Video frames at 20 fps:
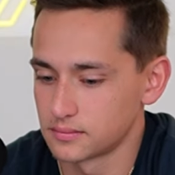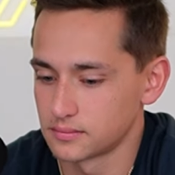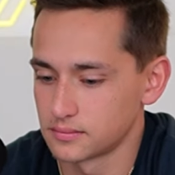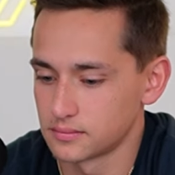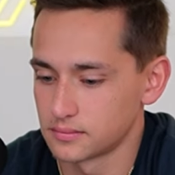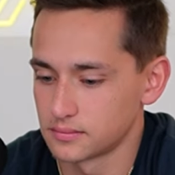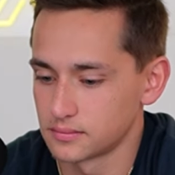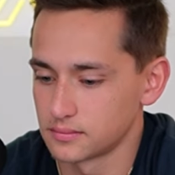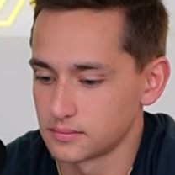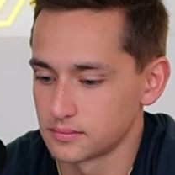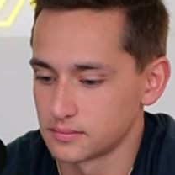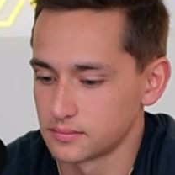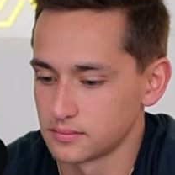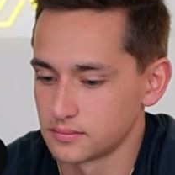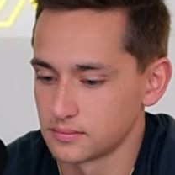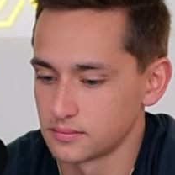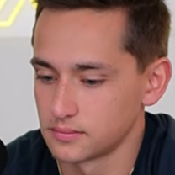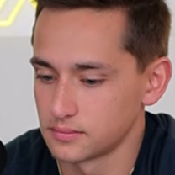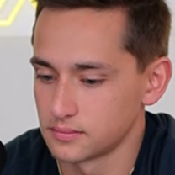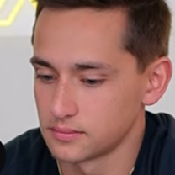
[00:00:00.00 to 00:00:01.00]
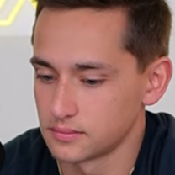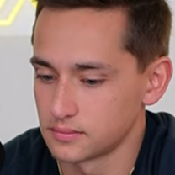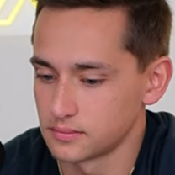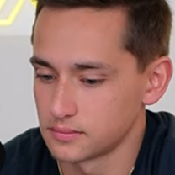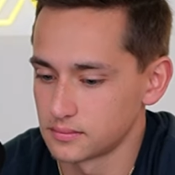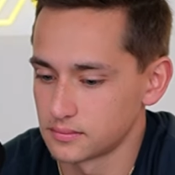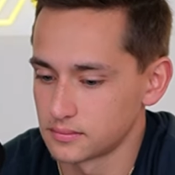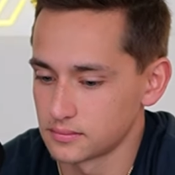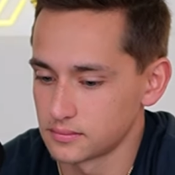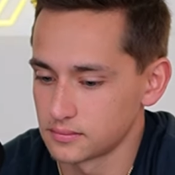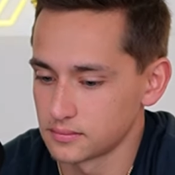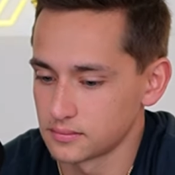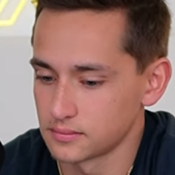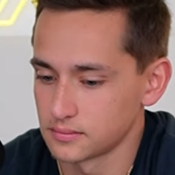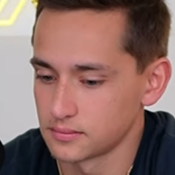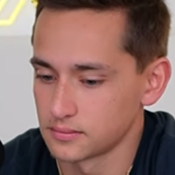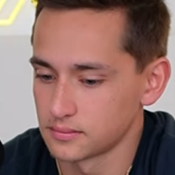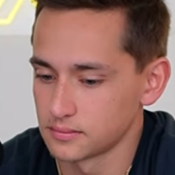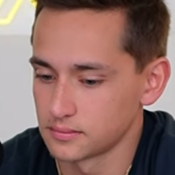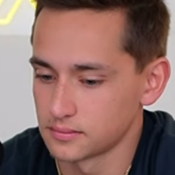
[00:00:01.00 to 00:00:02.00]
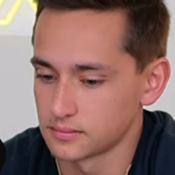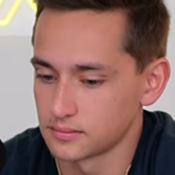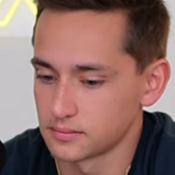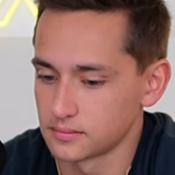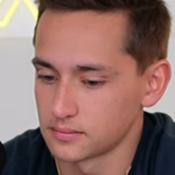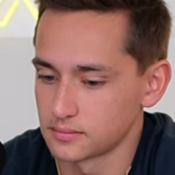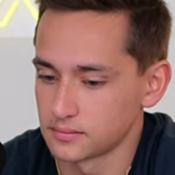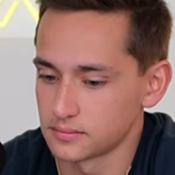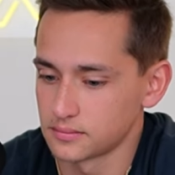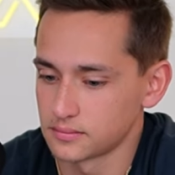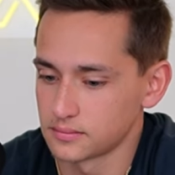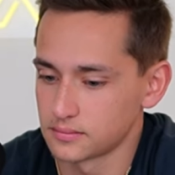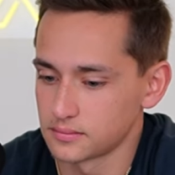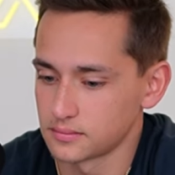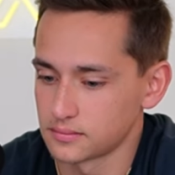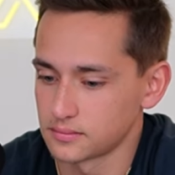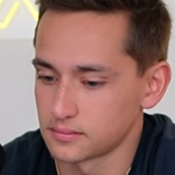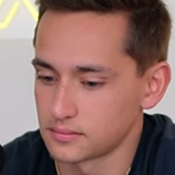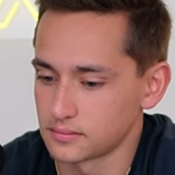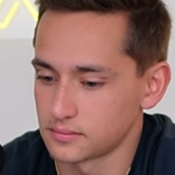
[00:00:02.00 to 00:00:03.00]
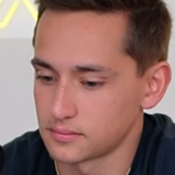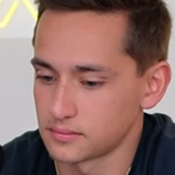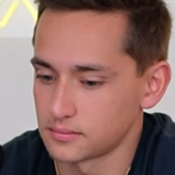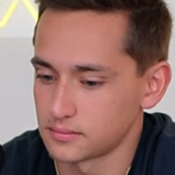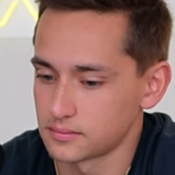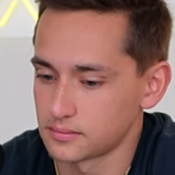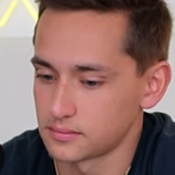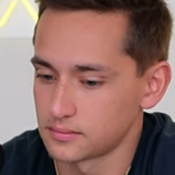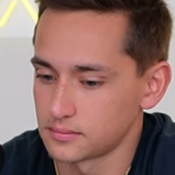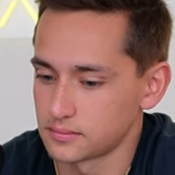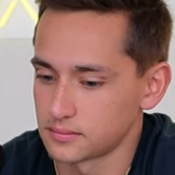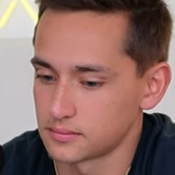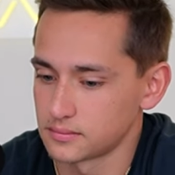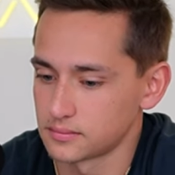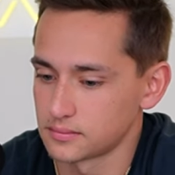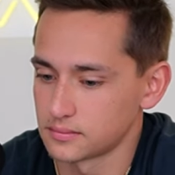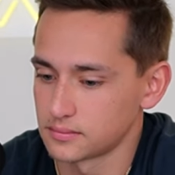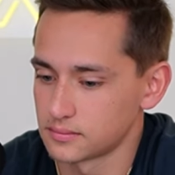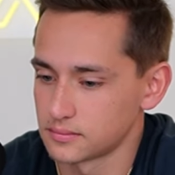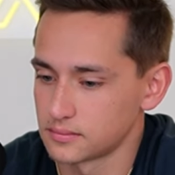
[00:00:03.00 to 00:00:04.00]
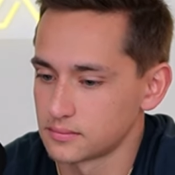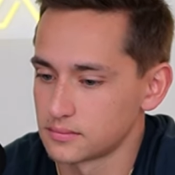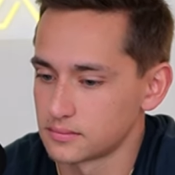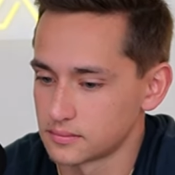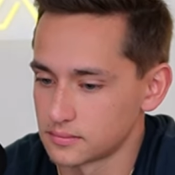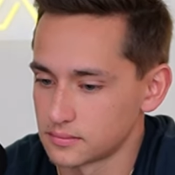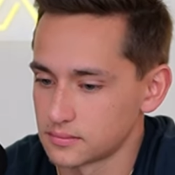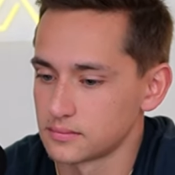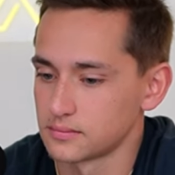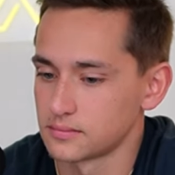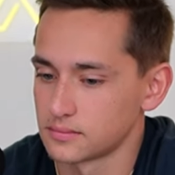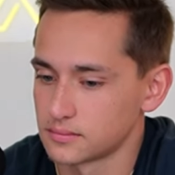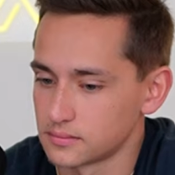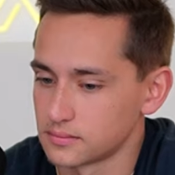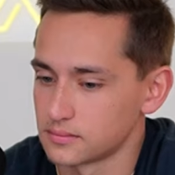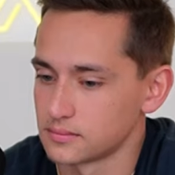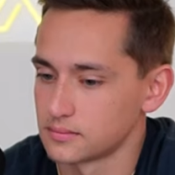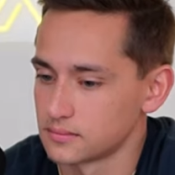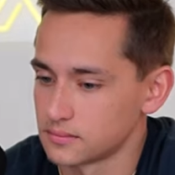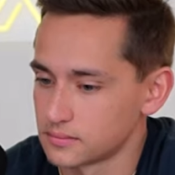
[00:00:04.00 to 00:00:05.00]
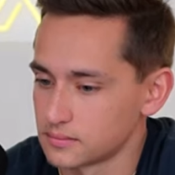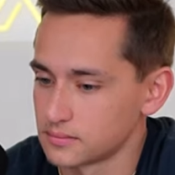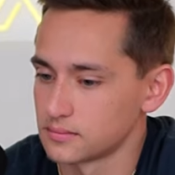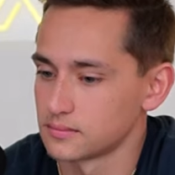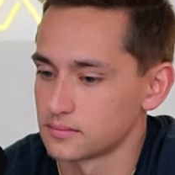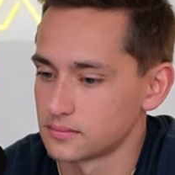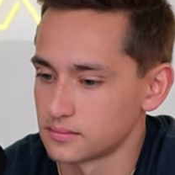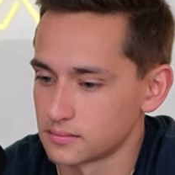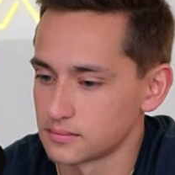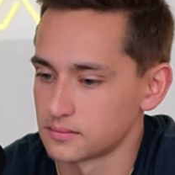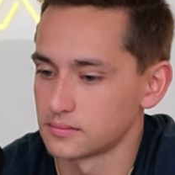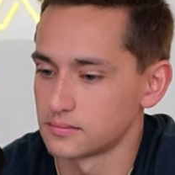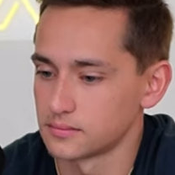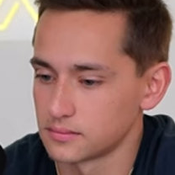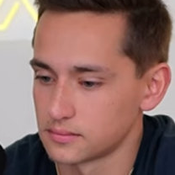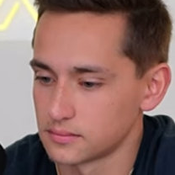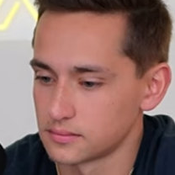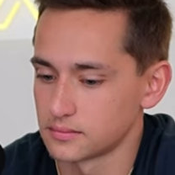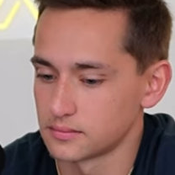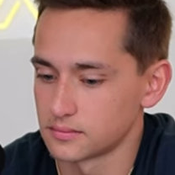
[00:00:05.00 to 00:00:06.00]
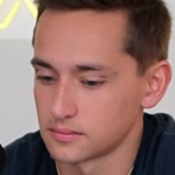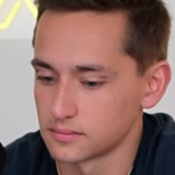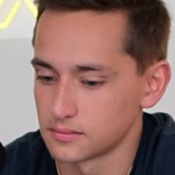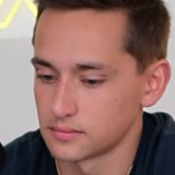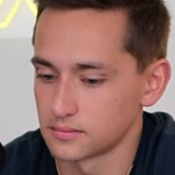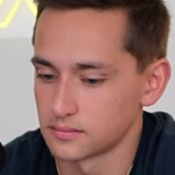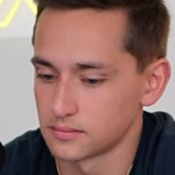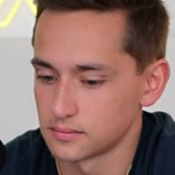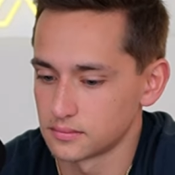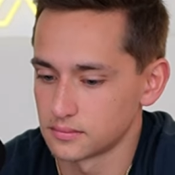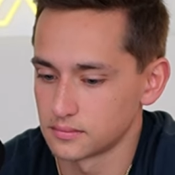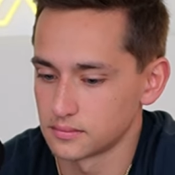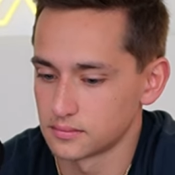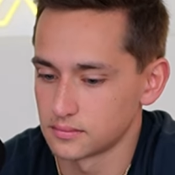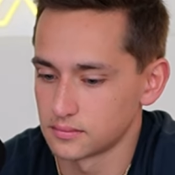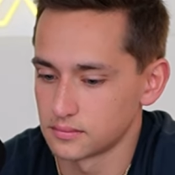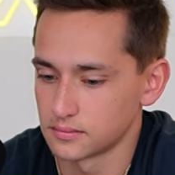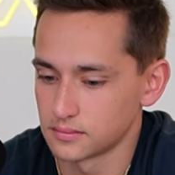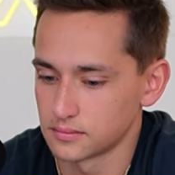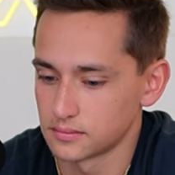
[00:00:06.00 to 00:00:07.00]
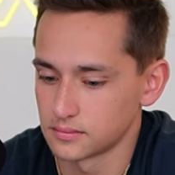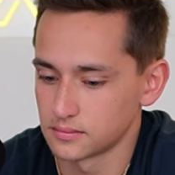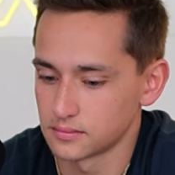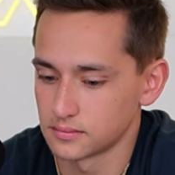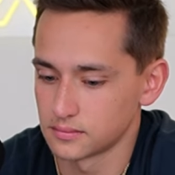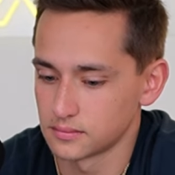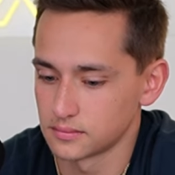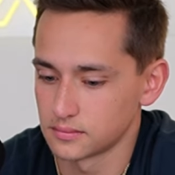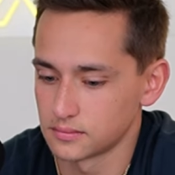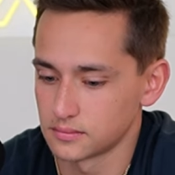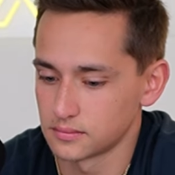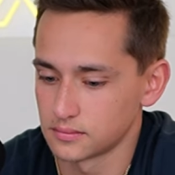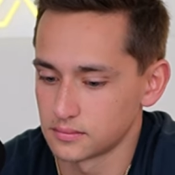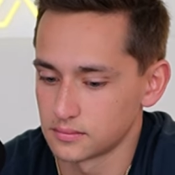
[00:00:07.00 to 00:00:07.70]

[no speech]